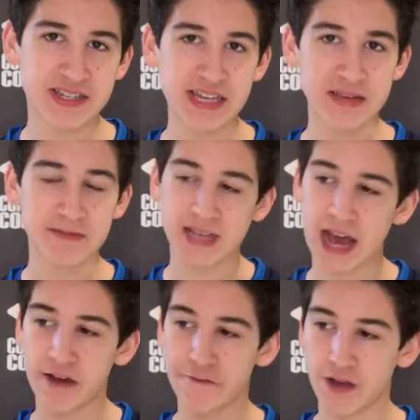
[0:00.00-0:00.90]
teams
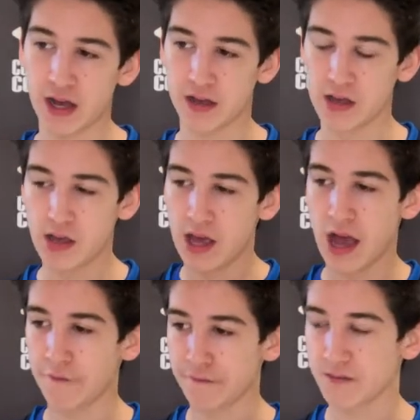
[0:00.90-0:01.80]
have
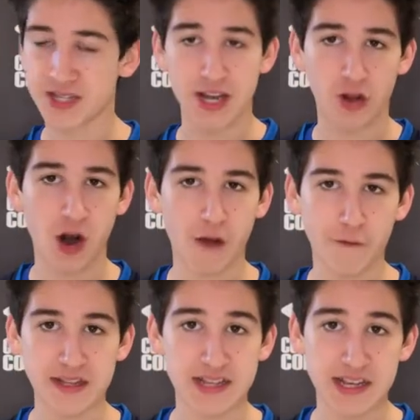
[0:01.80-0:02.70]
stellar
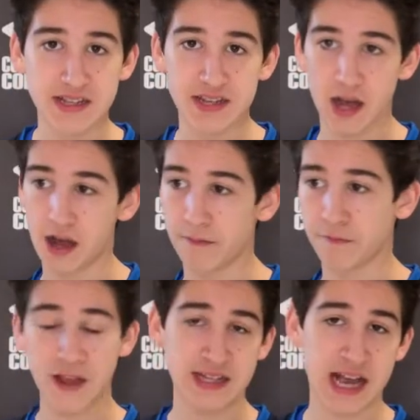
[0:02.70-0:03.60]
offenses,
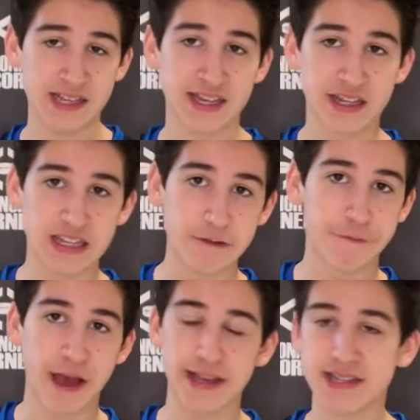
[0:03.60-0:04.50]
fantastic
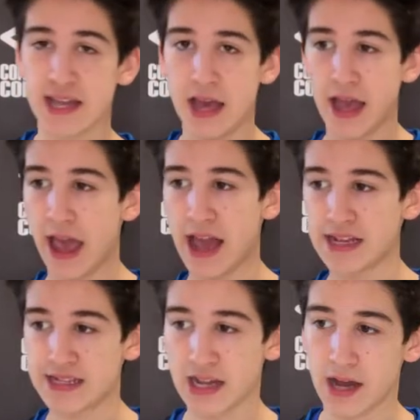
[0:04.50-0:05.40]
defense,
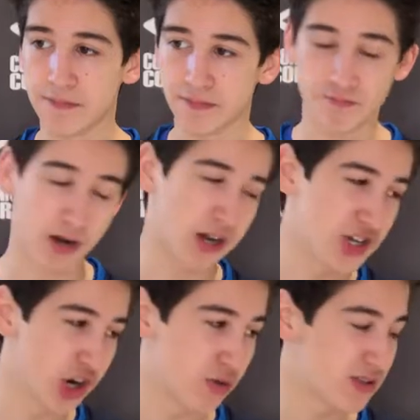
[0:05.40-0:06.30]
and Martin
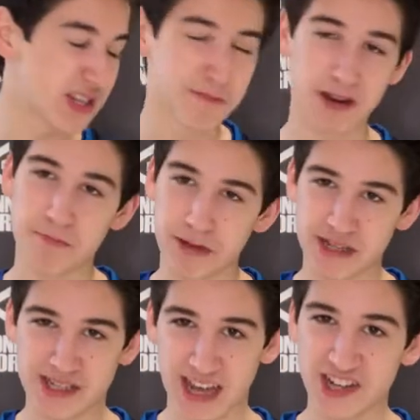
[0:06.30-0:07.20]
Jones has been a bit
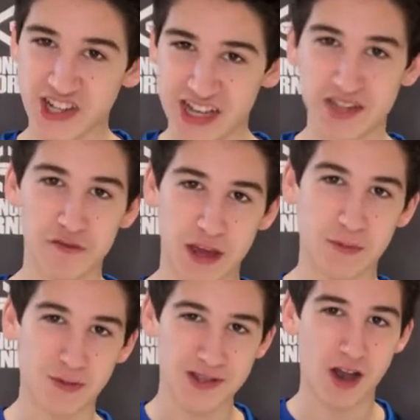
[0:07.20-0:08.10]
sketchy as of late, but
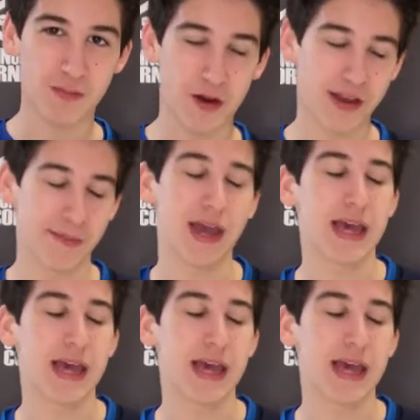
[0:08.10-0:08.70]
we'll talk about him